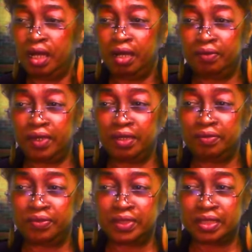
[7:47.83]

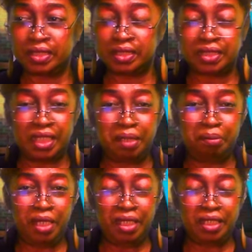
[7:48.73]
of his sane
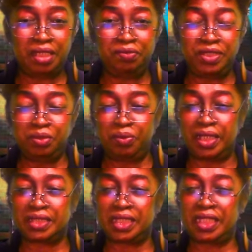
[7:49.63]
mind. And the reason why
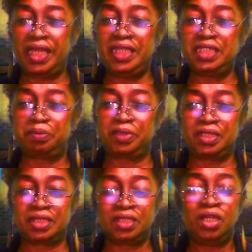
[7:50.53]
I say that is
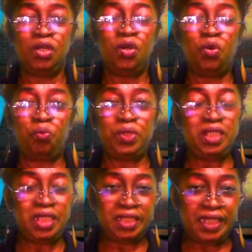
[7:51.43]
because when
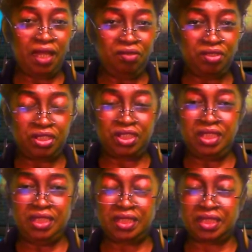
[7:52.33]
he encountered
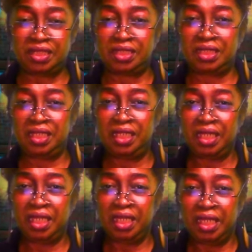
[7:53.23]
Jesus,
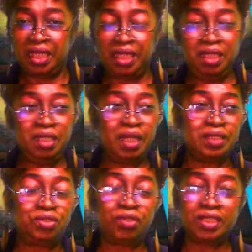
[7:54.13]
he
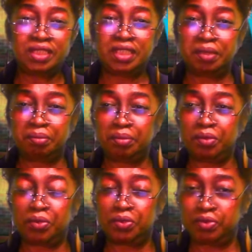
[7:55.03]
addressed him
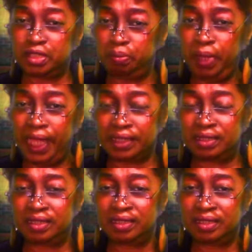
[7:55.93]
with
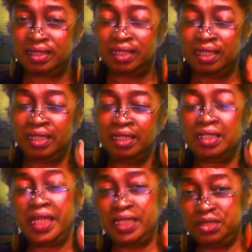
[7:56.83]
respect.
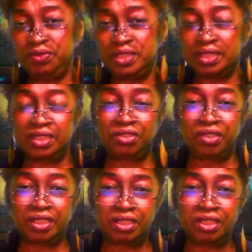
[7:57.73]
Lazarus
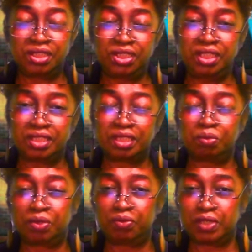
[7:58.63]
addressed Jesus with